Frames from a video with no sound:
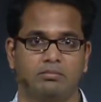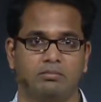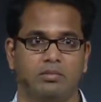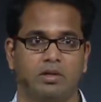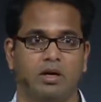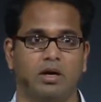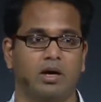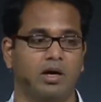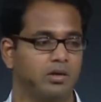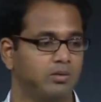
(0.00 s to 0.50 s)

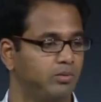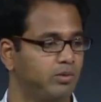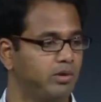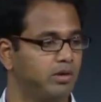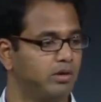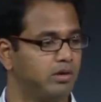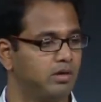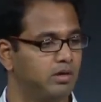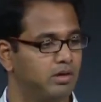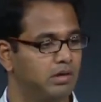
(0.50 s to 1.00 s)
the
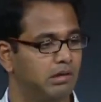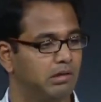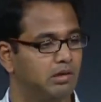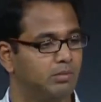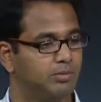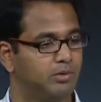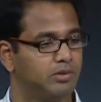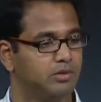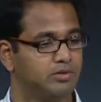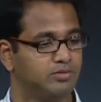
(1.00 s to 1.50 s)
hardware
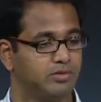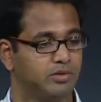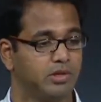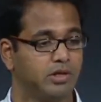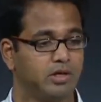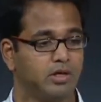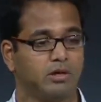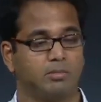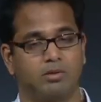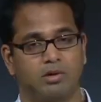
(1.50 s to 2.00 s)
developers for
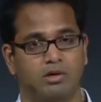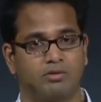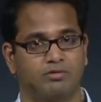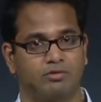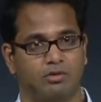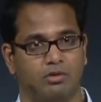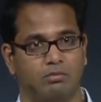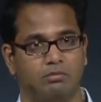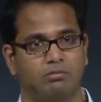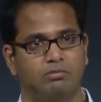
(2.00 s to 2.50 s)
the Ara
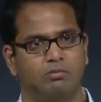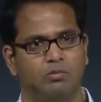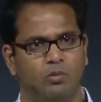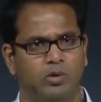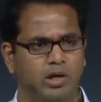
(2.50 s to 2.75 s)
platform,